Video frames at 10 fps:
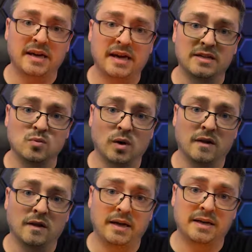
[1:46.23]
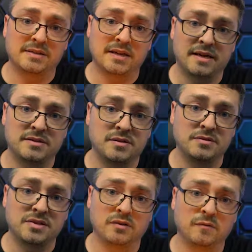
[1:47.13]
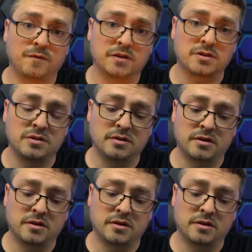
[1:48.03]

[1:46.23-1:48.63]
as well as that turn signal function